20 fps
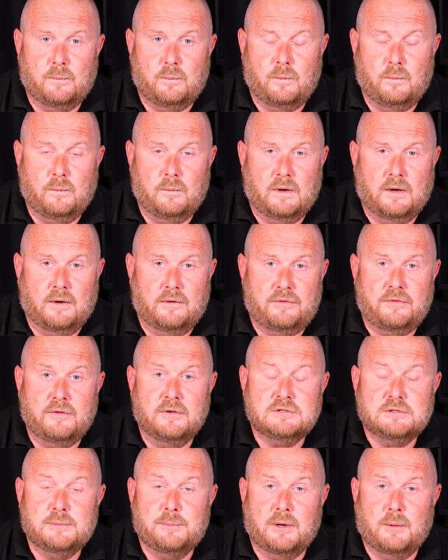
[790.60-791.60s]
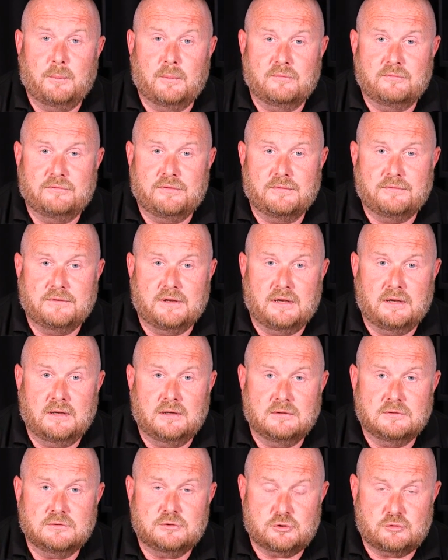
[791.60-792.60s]
30 by 150
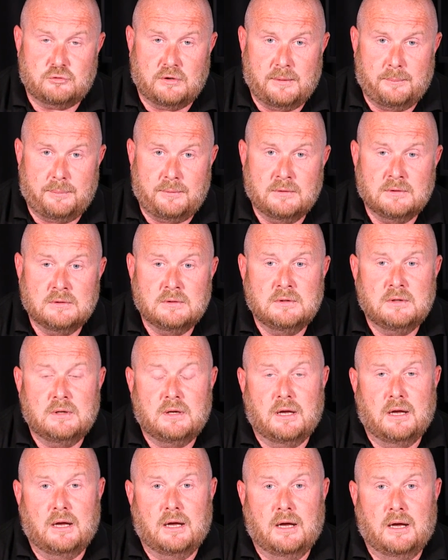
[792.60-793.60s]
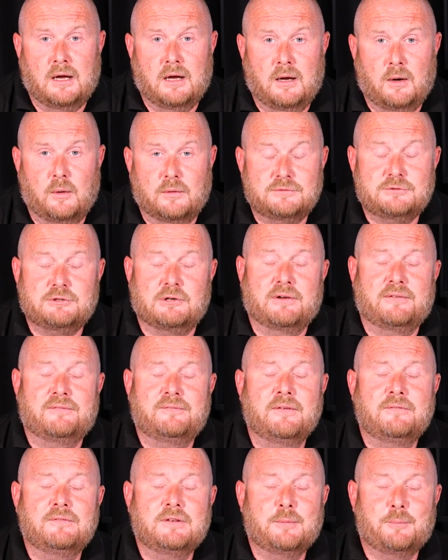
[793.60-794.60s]
strip,
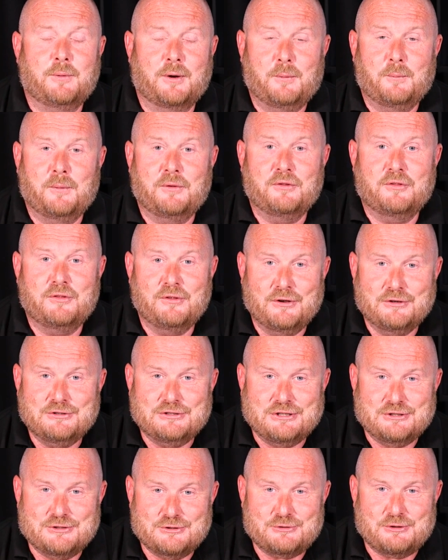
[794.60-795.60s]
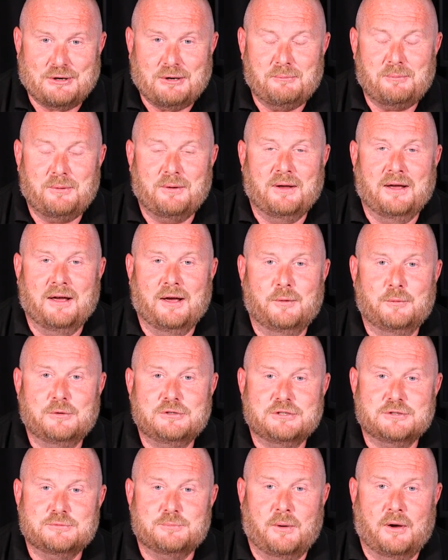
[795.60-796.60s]
50 by 130 strip,
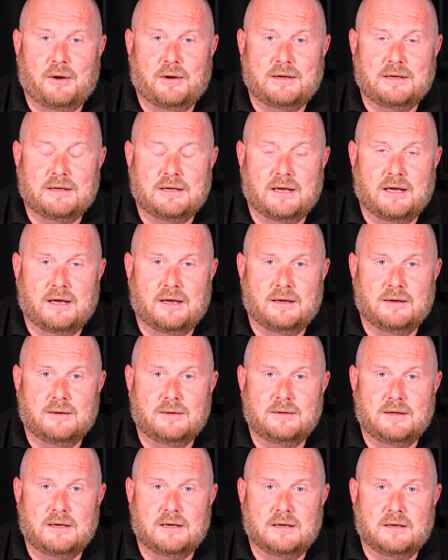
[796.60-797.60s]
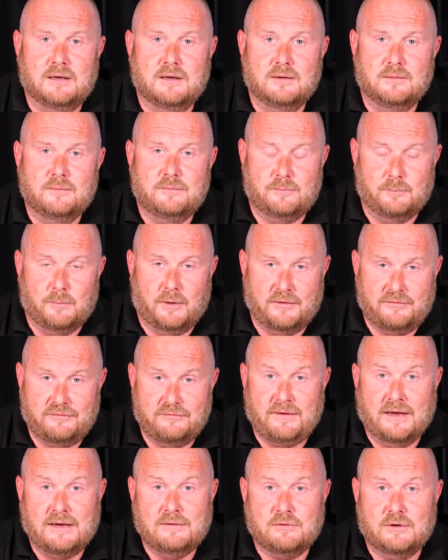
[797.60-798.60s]
which is my
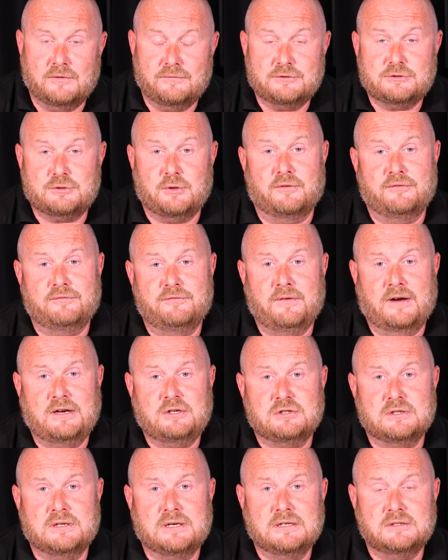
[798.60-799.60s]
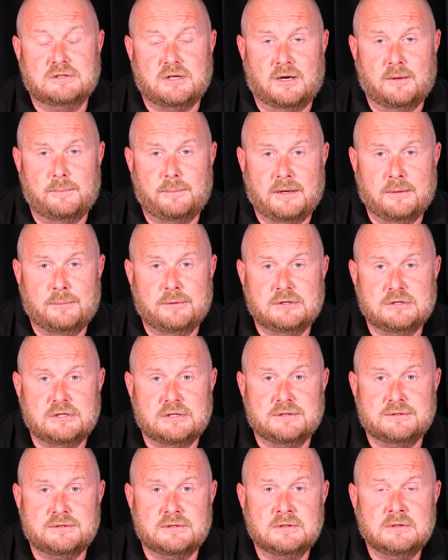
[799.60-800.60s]
favourite for sort of fashiony type images.